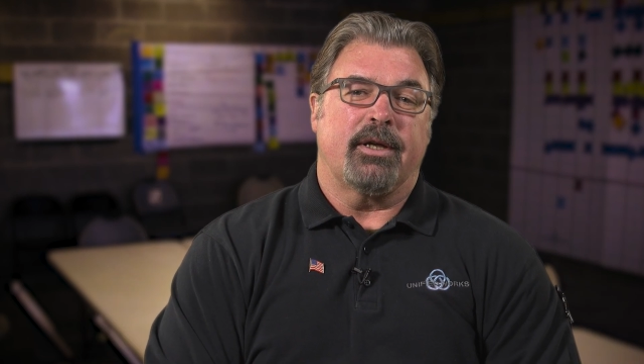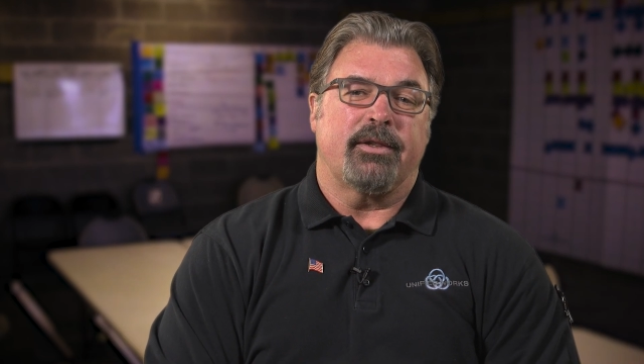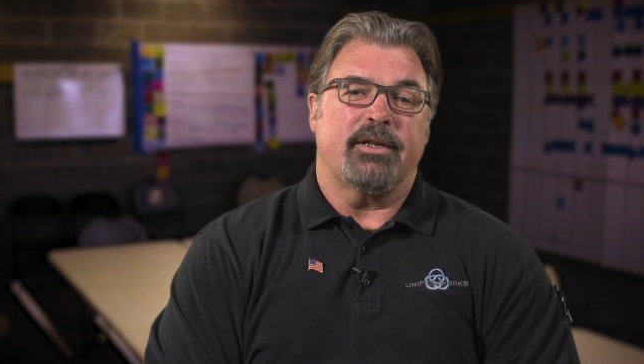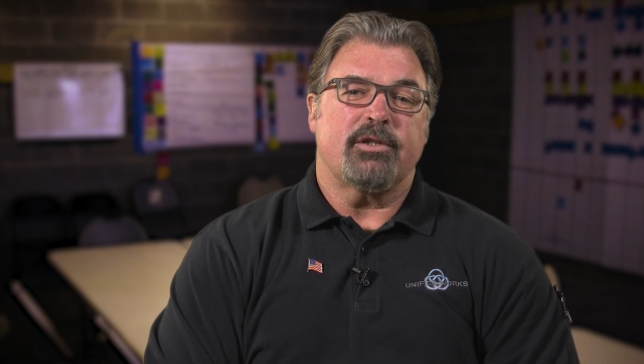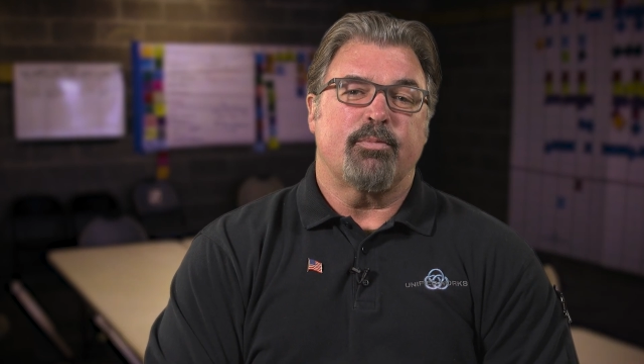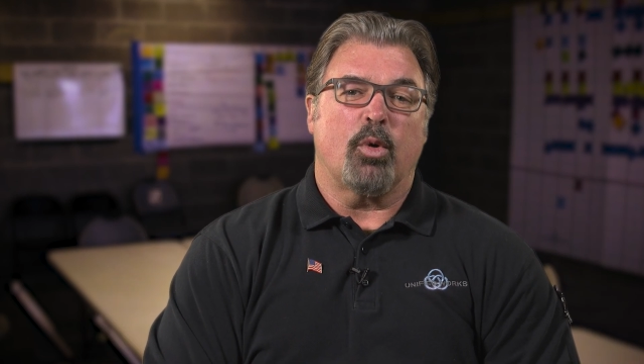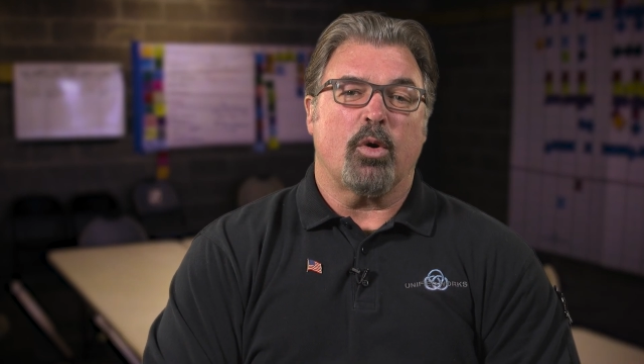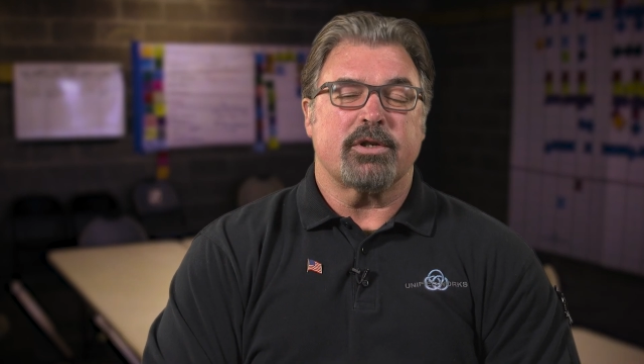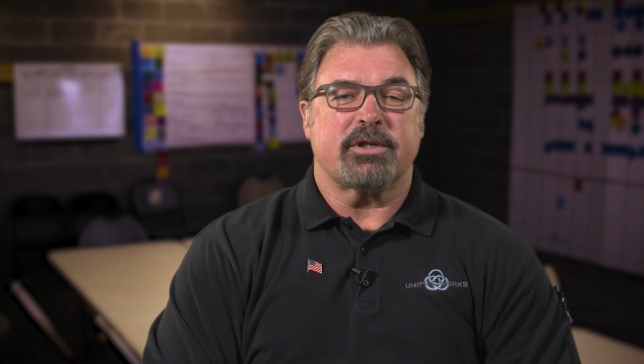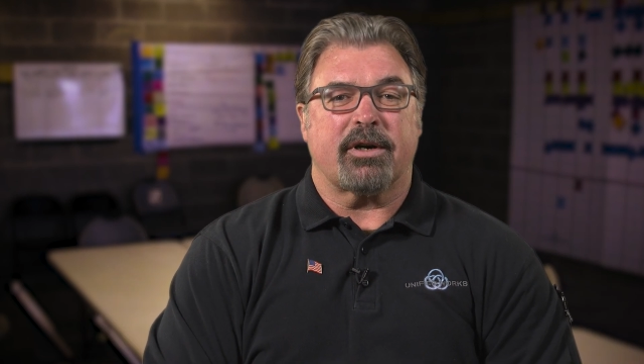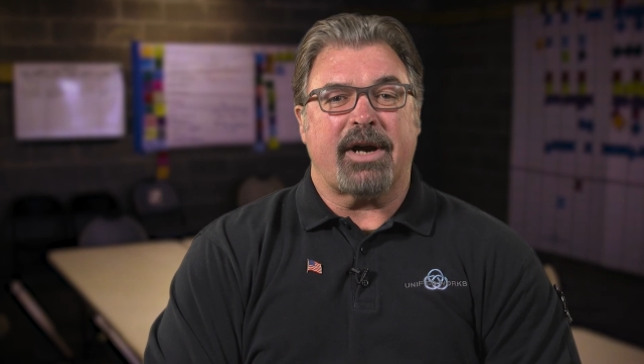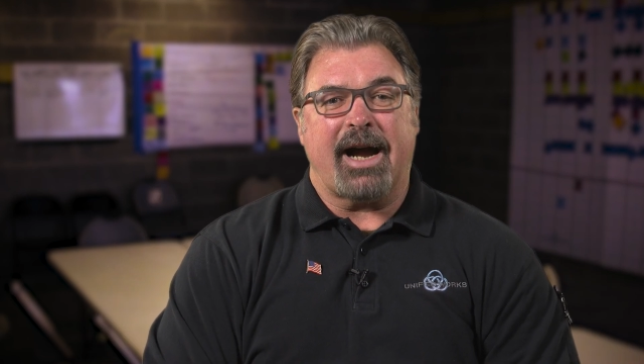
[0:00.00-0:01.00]
These
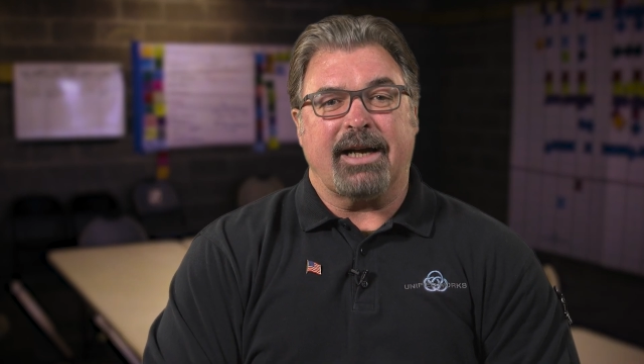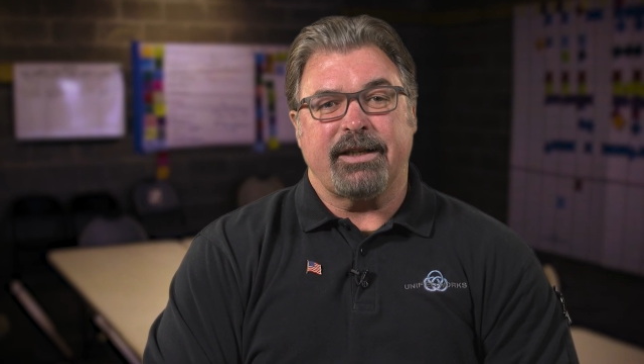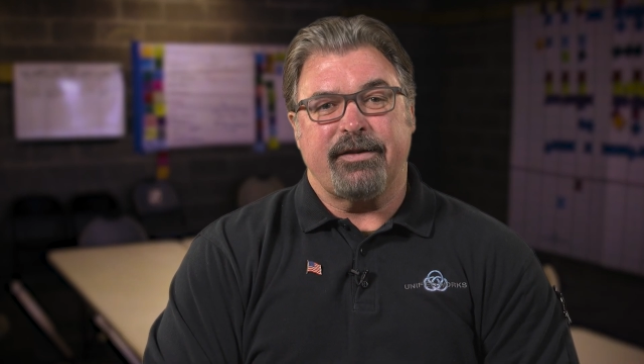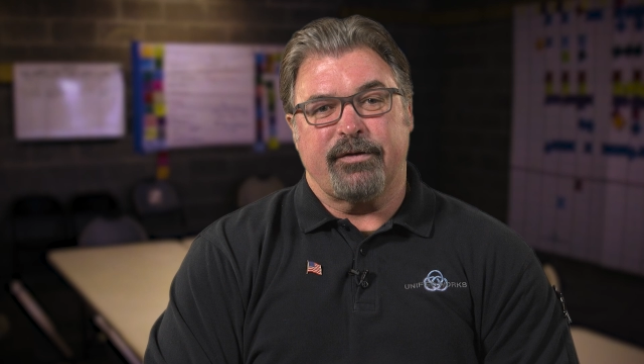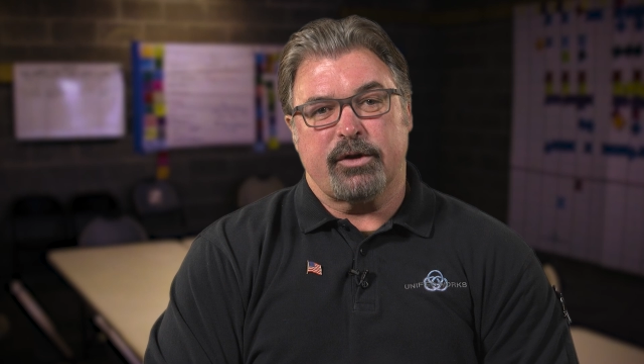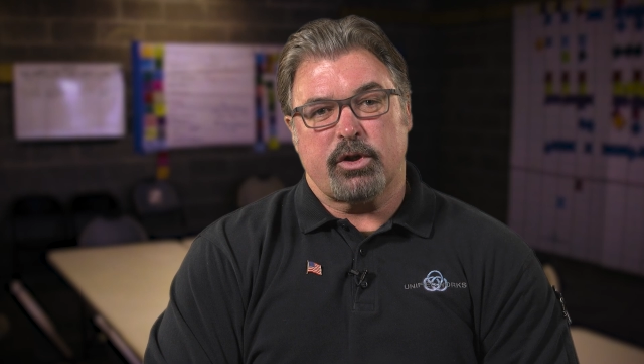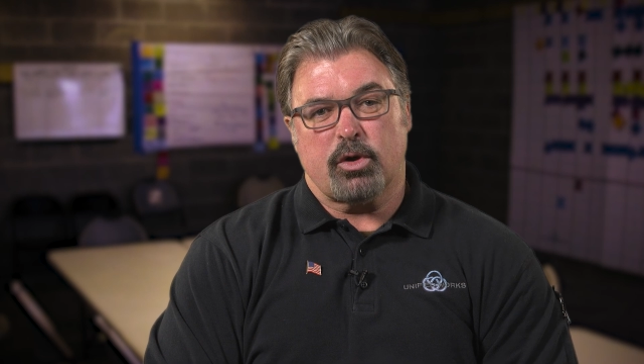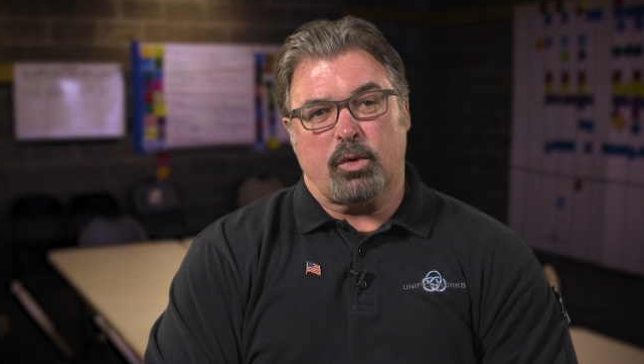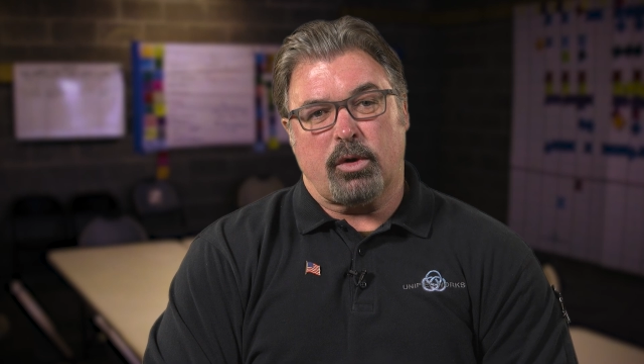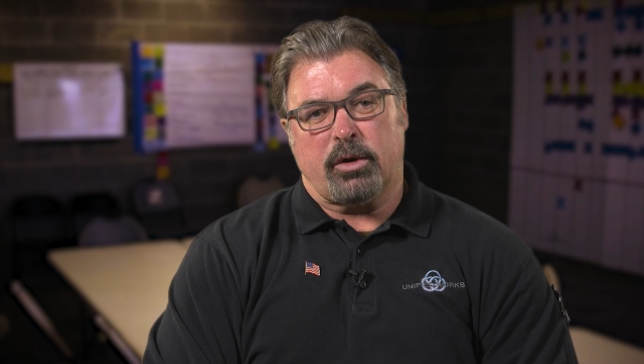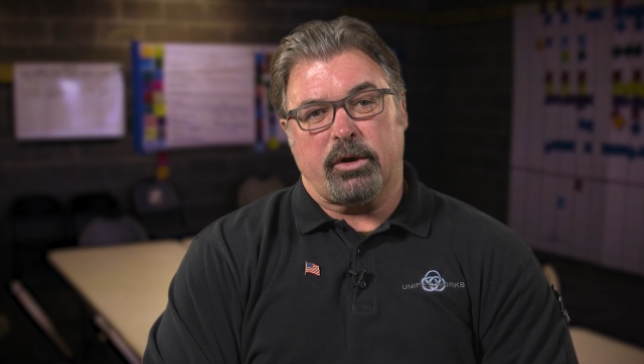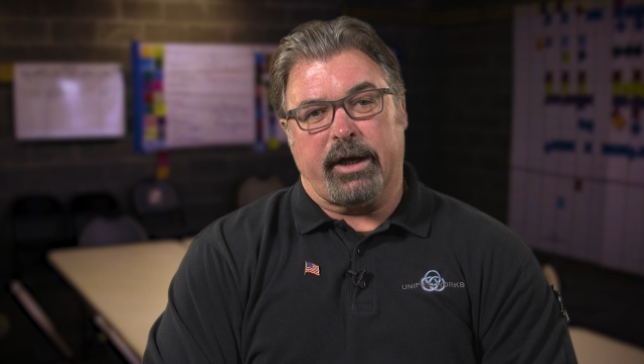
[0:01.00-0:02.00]
boards are highly
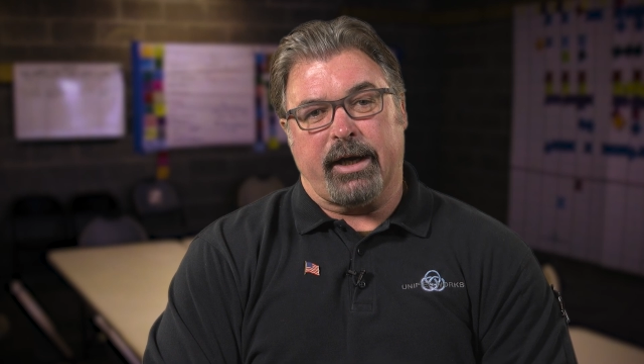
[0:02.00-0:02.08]
visual,